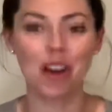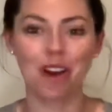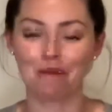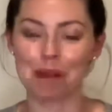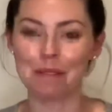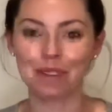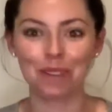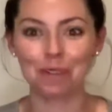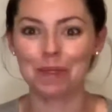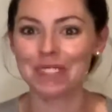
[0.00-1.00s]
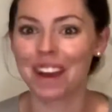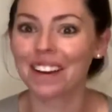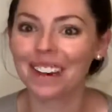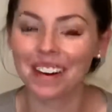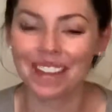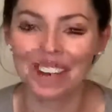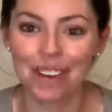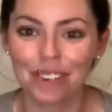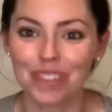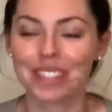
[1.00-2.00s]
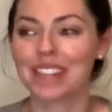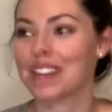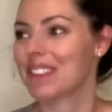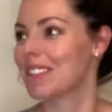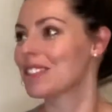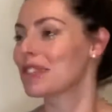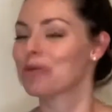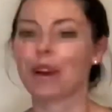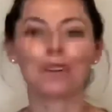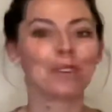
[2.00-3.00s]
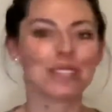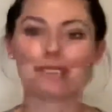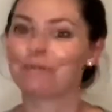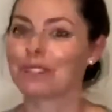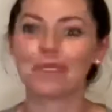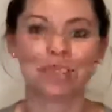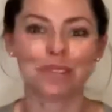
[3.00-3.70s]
or maybe they're a little bit younger and they're just, the struggle is real, those